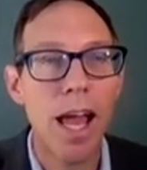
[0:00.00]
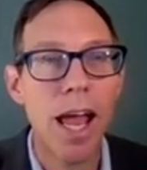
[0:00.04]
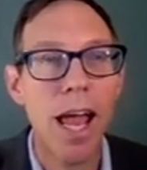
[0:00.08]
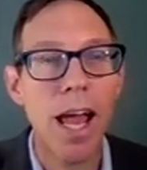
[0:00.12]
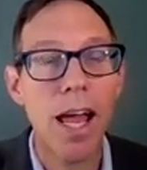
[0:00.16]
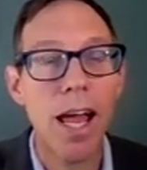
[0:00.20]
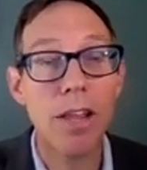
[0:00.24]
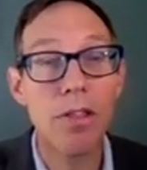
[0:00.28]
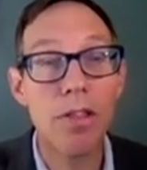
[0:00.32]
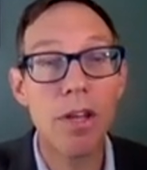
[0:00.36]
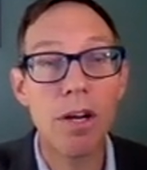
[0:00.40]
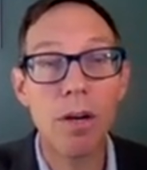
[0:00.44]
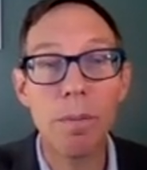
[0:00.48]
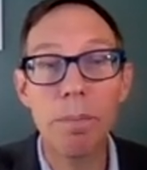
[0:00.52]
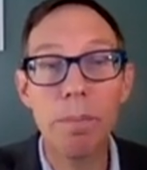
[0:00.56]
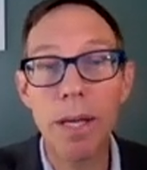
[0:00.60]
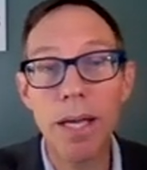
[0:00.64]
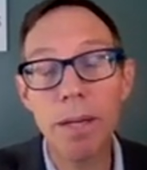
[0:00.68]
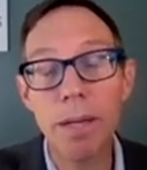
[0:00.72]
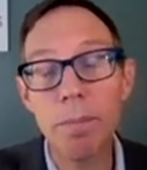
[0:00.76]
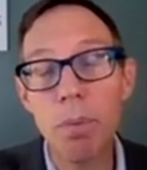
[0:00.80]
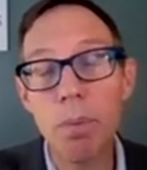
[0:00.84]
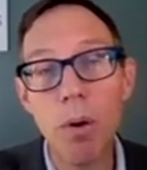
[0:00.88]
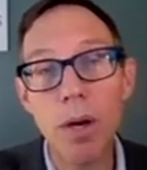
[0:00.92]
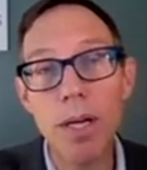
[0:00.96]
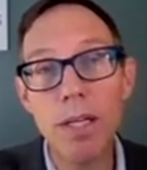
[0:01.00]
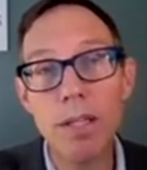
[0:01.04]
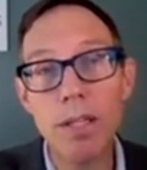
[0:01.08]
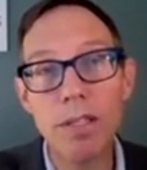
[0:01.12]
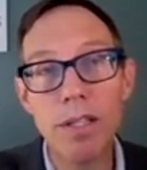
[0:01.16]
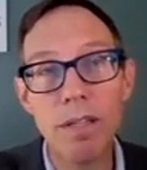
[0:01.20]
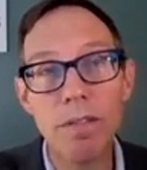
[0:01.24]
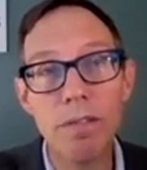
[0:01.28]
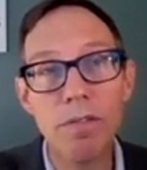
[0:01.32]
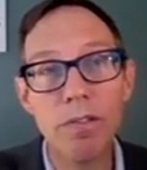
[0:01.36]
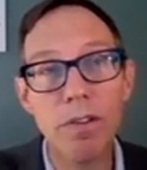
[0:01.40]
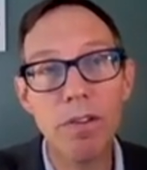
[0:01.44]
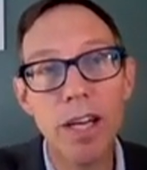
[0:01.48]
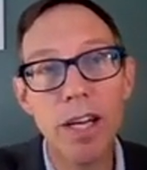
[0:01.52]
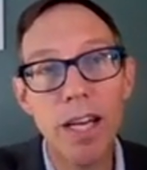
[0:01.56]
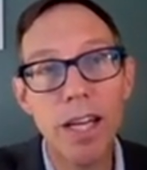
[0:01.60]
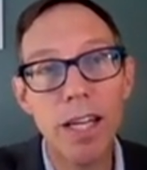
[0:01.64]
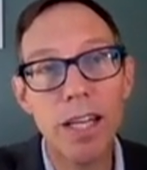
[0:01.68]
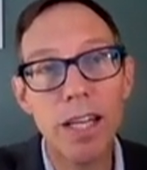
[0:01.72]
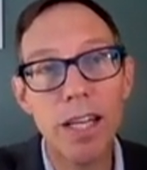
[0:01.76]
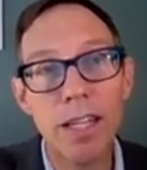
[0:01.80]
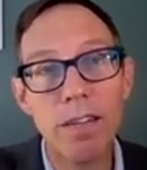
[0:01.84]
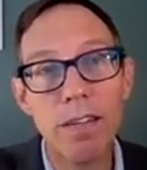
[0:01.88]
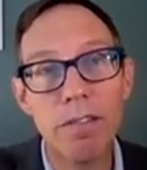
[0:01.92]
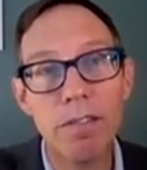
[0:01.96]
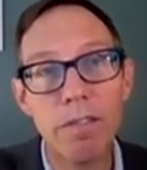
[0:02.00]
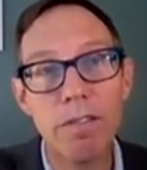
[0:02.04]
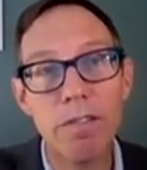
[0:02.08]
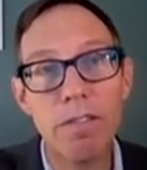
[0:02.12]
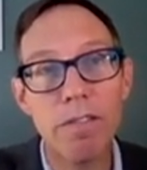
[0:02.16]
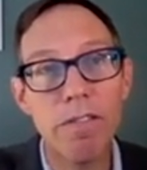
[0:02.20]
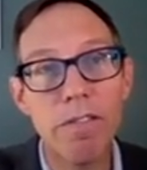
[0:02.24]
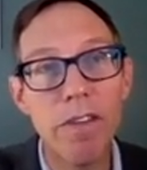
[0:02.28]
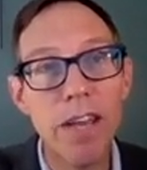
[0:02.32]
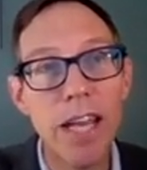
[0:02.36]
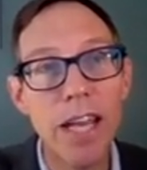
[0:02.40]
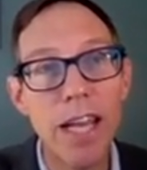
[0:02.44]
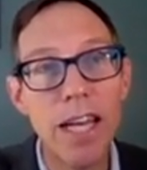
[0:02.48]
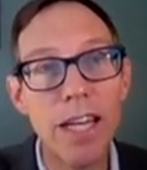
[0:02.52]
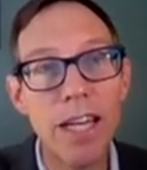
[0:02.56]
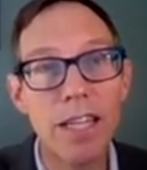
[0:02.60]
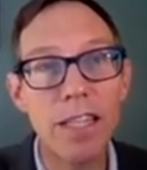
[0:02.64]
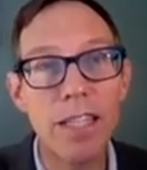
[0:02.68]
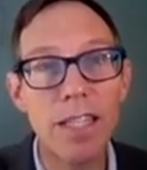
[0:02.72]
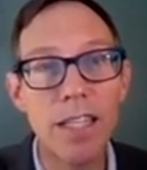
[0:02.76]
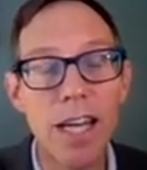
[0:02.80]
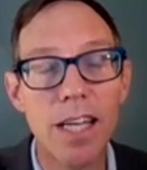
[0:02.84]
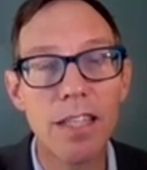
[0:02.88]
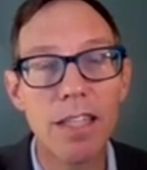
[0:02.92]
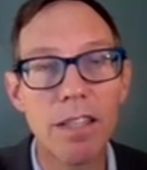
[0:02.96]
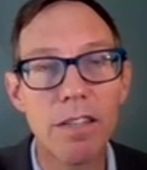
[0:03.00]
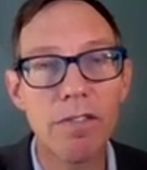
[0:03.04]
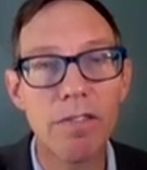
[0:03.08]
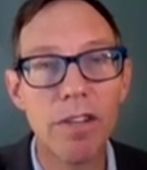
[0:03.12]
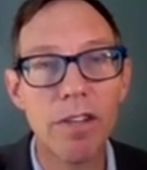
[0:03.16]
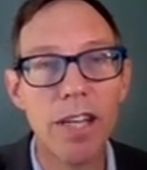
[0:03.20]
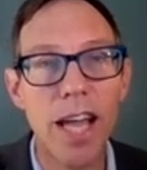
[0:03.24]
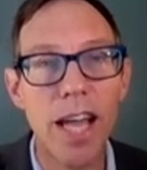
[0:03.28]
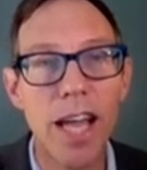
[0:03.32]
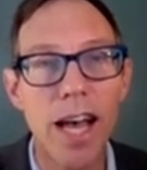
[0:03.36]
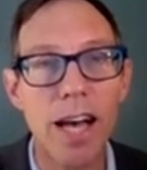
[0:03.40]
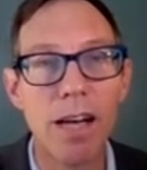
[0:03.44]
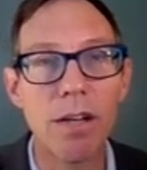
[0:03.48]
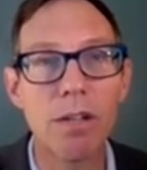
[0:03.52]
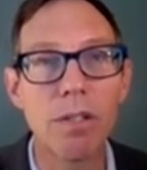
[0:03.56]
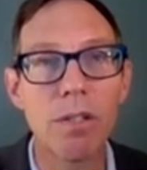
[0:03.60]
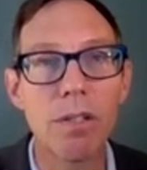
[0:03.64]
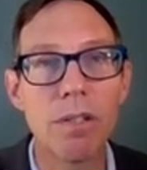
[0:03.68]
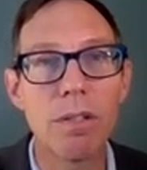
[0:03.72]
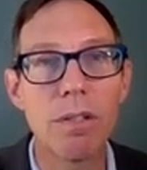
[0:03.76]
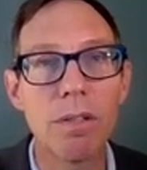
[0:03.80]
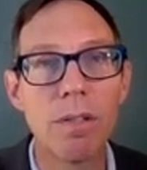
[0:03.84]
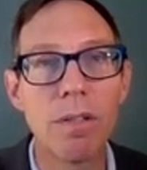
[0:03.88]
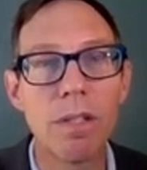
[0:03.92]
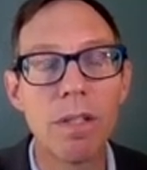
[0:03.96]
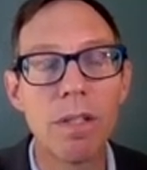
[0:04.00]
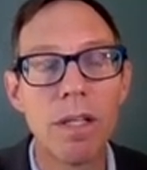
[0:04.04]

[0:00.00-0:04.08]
And they're being poisoned for eating feed intended for cows.